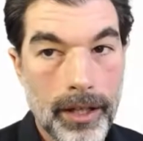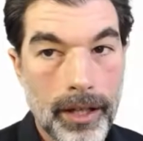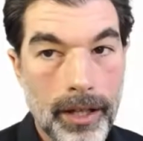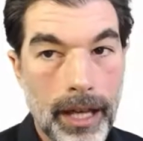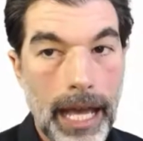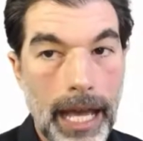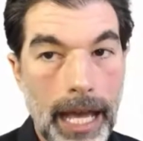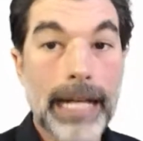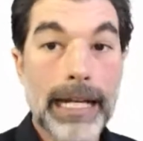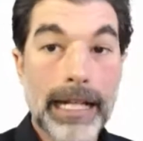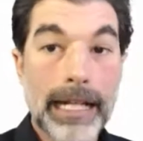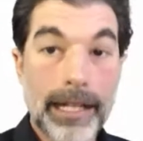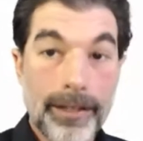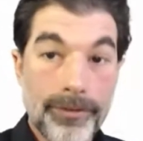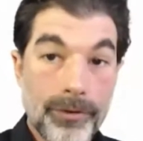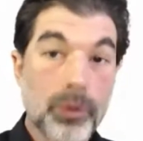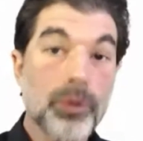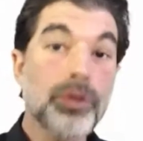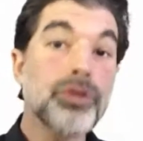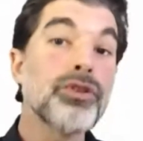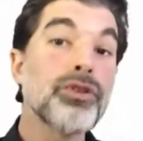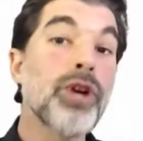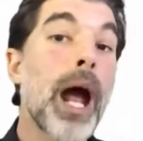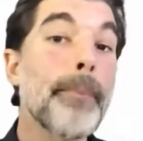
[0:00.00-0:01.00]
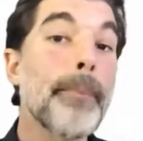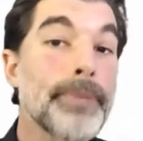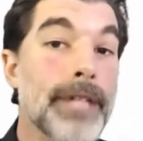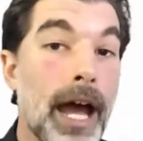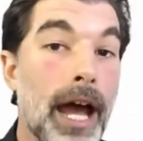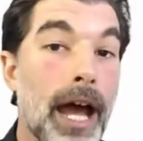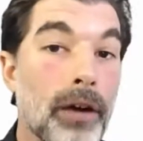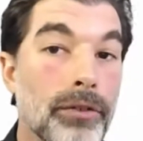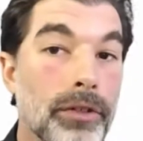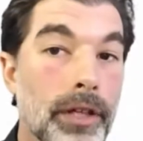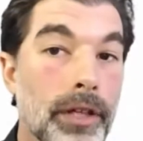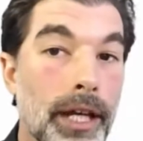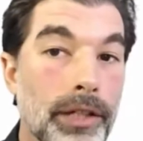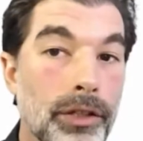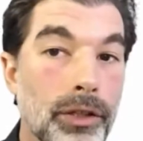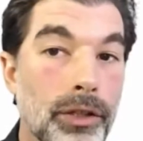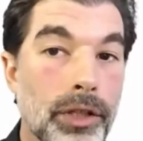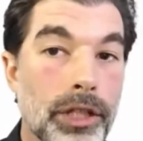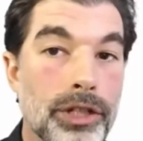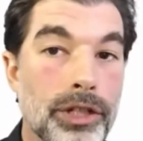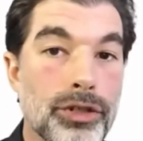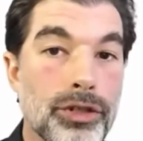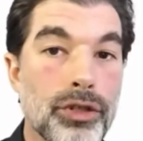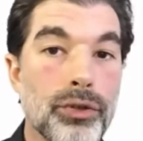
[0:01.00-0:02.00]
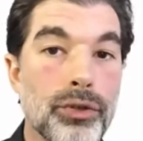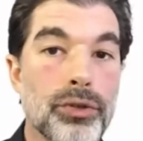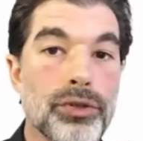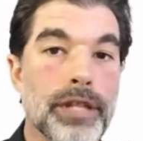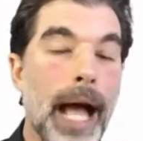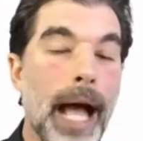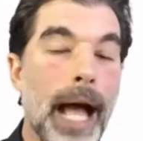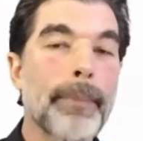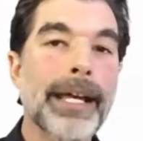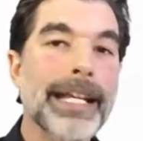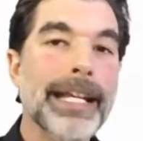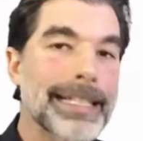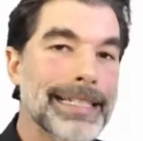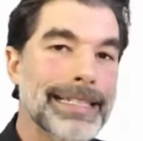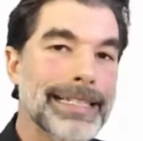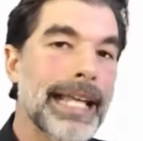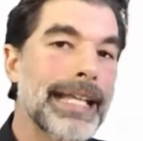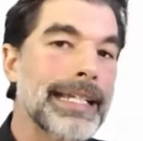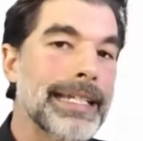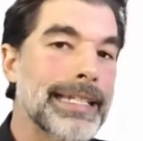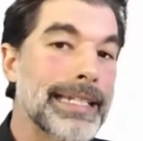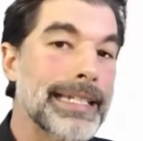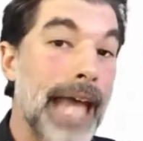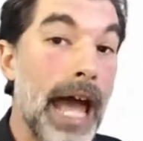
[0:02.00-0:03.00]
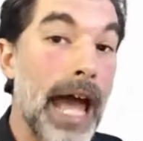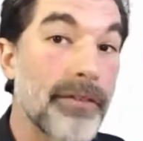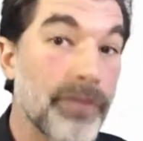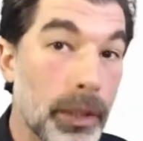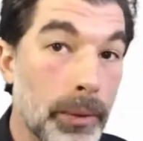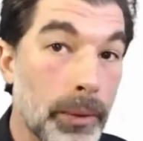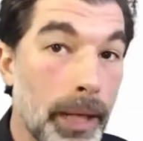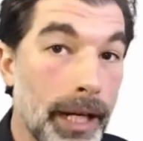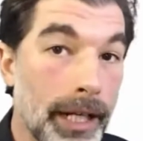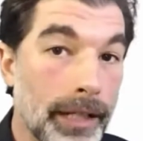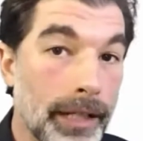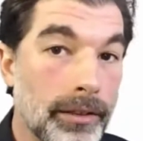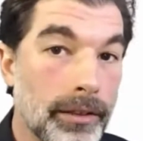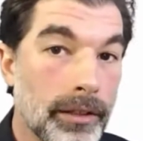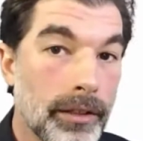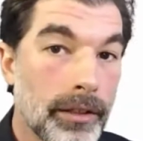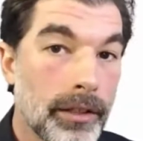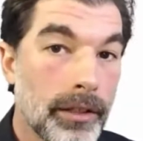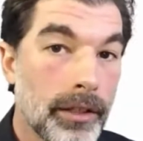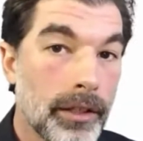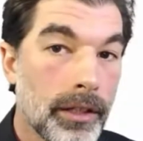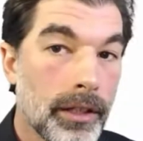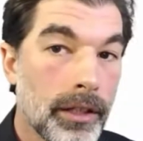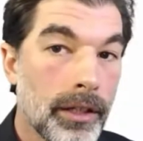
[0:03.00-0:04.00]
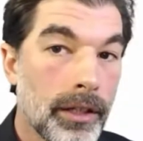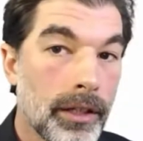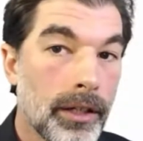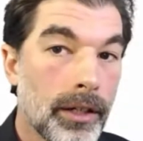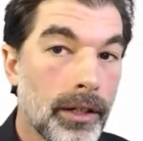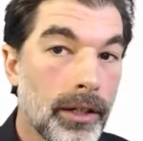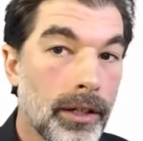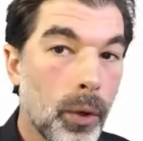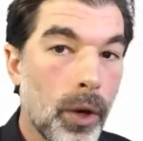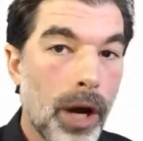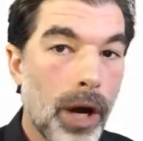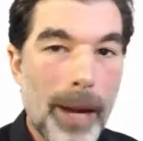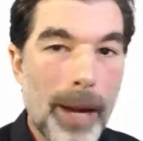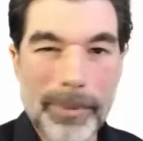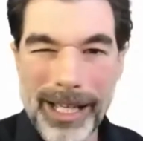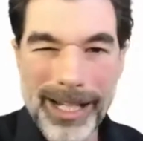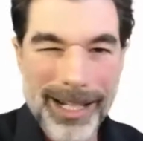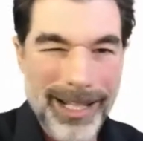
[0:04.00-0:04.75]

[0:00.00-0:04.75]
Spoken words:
And it gives you a drop down, and you can choose, I'm going to send it to everyone, or I'm going to